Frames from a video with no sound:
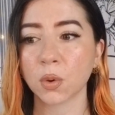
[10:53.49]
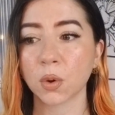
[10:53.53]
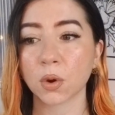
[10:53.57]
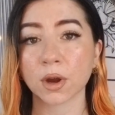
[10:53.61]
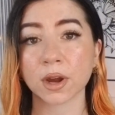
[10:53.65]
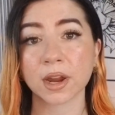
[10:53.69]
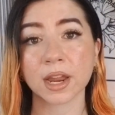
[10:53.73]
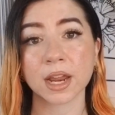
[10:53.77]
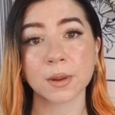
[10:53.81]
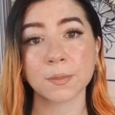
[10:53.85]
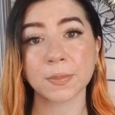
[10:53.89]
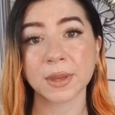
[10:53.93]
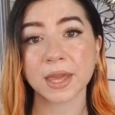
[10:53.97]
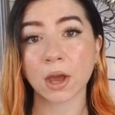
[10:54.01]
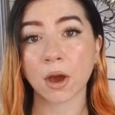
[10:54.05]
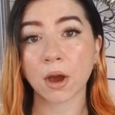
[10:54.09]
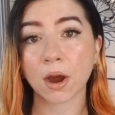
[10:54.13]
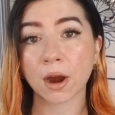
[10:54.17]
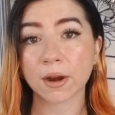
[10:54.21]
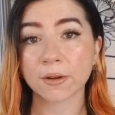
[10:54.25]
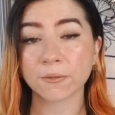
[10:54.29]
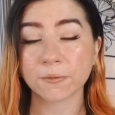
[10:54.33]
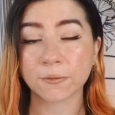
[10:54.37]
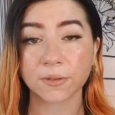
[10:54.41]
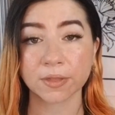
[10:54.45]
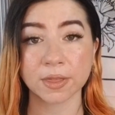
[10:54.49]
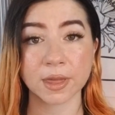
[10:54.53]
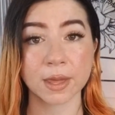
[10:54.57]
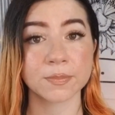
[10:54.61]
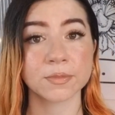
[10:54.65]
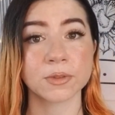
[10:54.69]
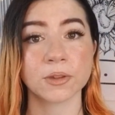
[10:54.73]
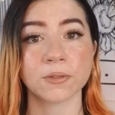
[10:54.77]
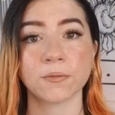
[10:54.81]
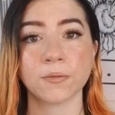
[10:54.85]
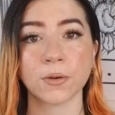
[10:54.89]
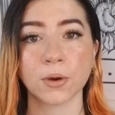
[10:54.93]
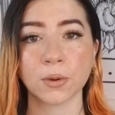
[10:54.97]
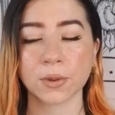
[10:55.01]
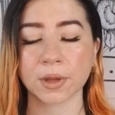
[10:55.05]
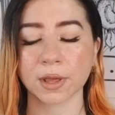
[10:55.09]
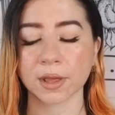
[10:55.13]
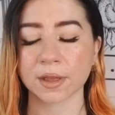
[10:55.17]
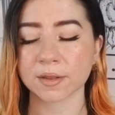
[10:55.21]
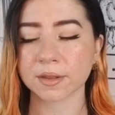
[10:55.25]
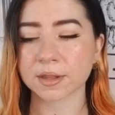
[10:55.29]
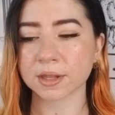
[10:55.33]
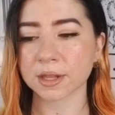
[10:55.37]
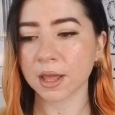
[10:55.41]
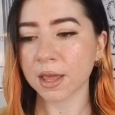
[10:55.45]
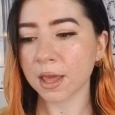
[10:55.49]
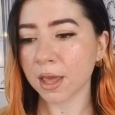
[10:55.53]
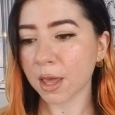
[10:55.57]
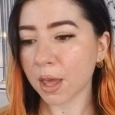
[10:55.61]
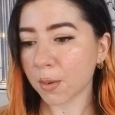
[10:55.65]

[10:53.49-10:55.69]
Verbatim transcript: or it can be hard for them to focus.